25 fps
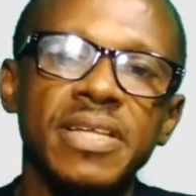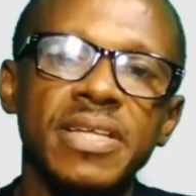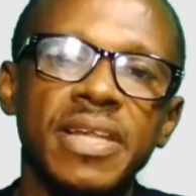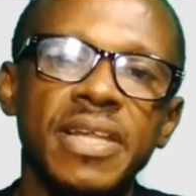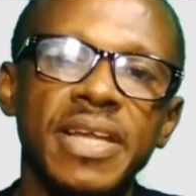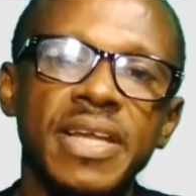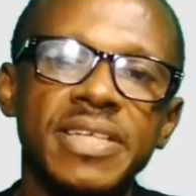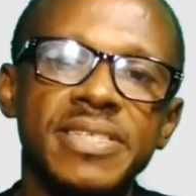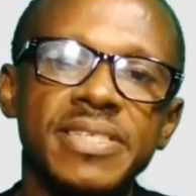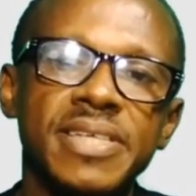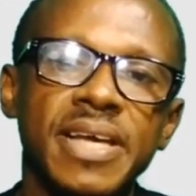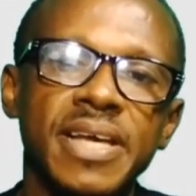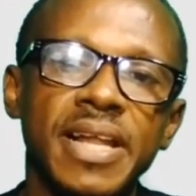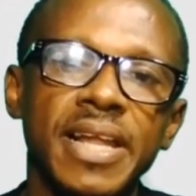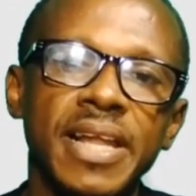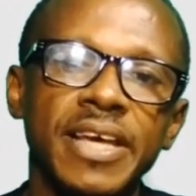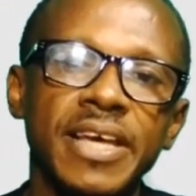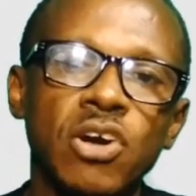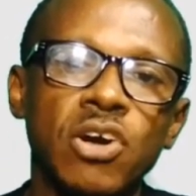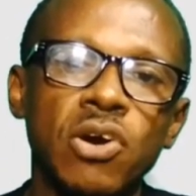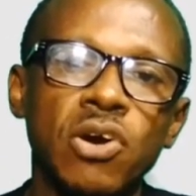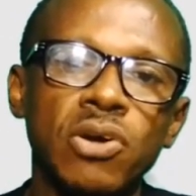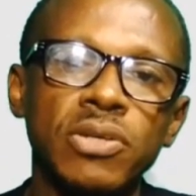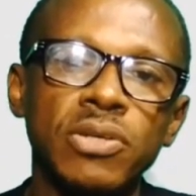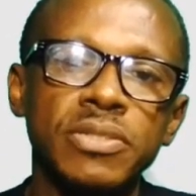let's
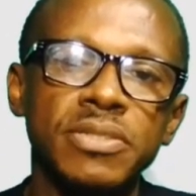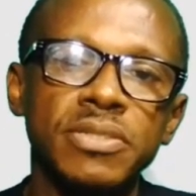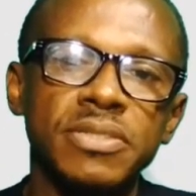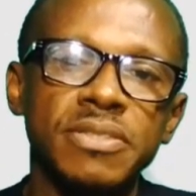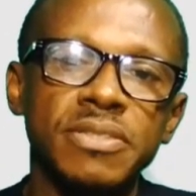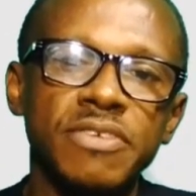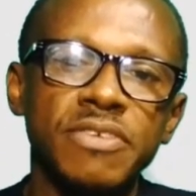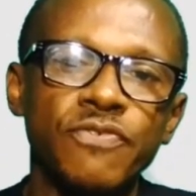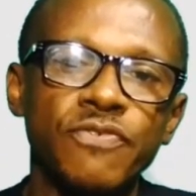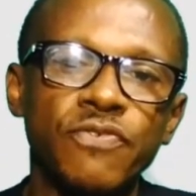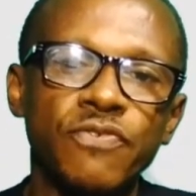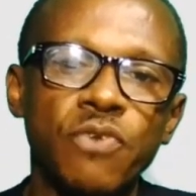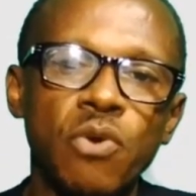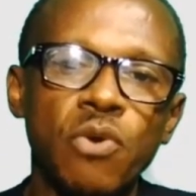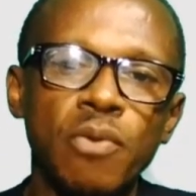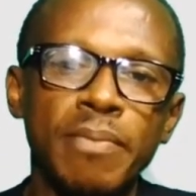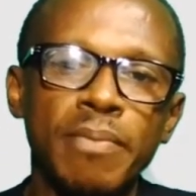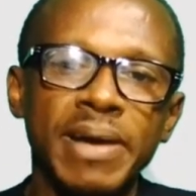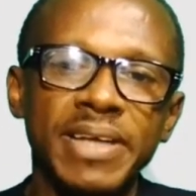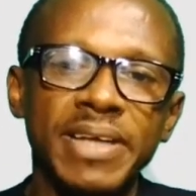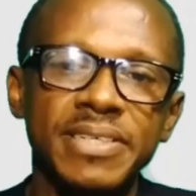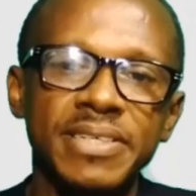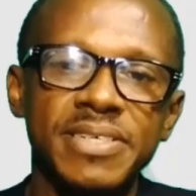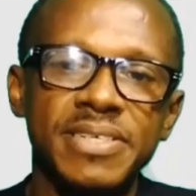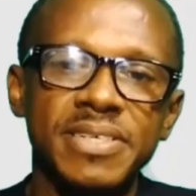click on
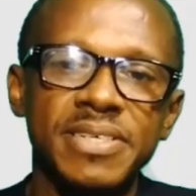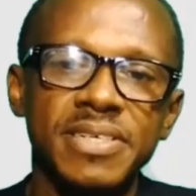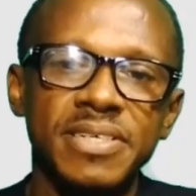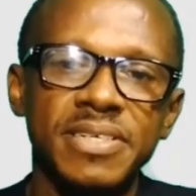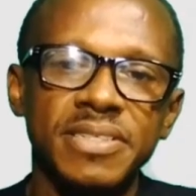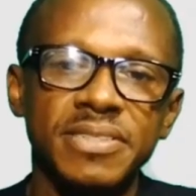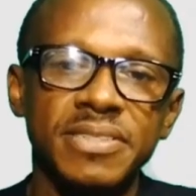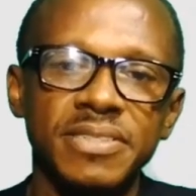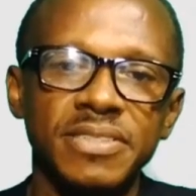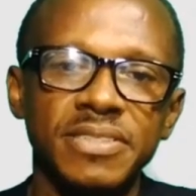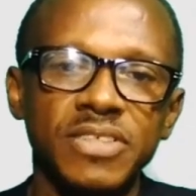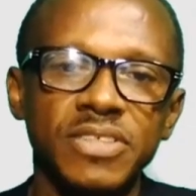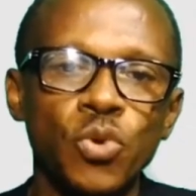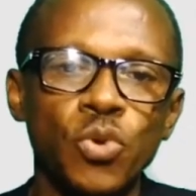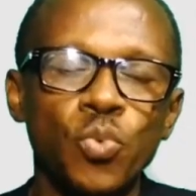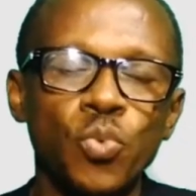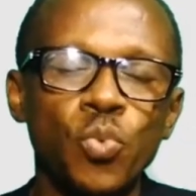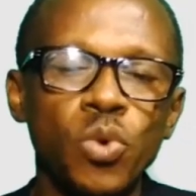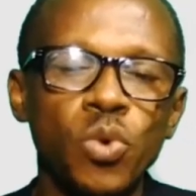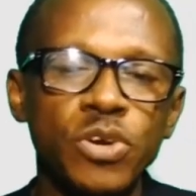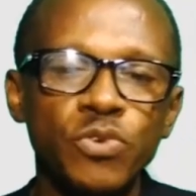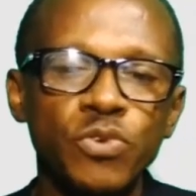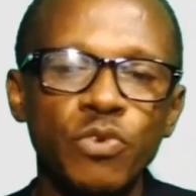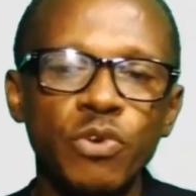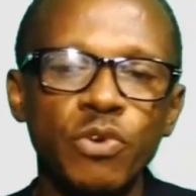Formats.
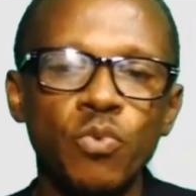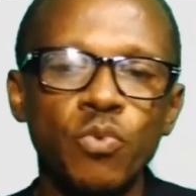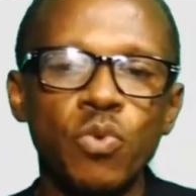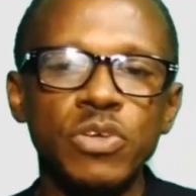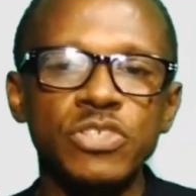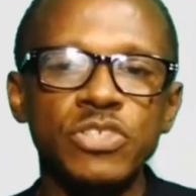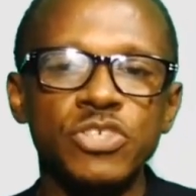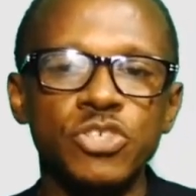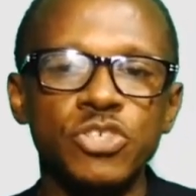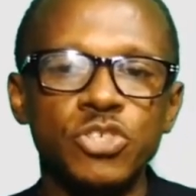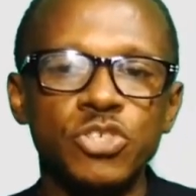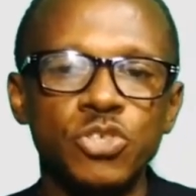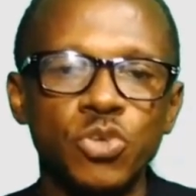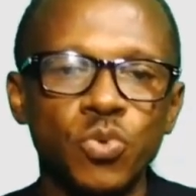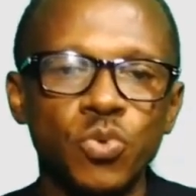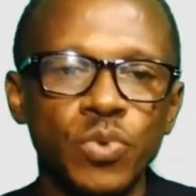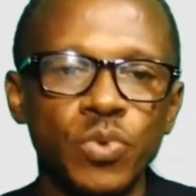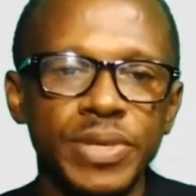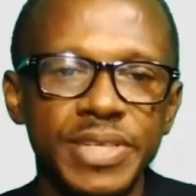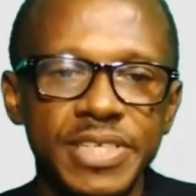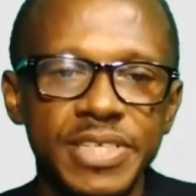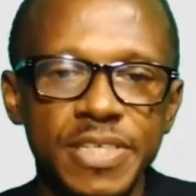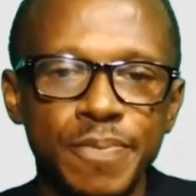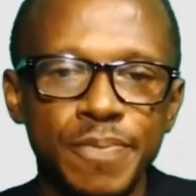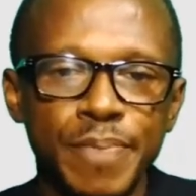What do we want to do
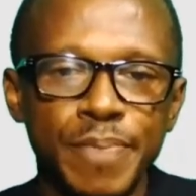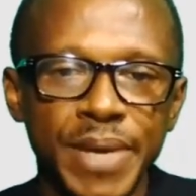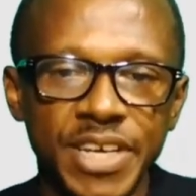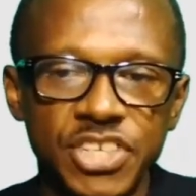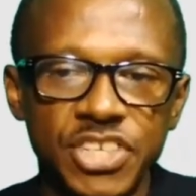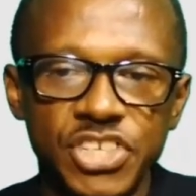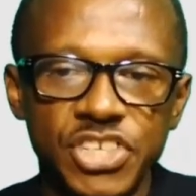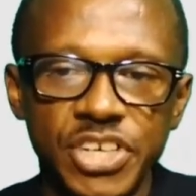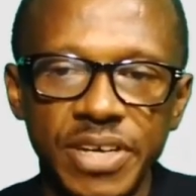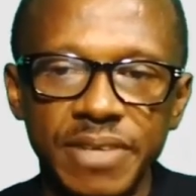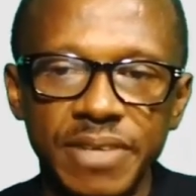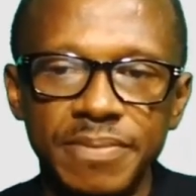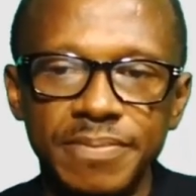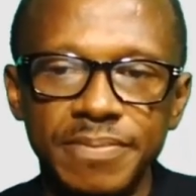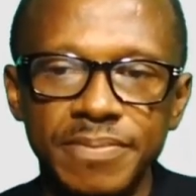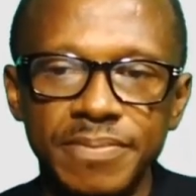with this picture?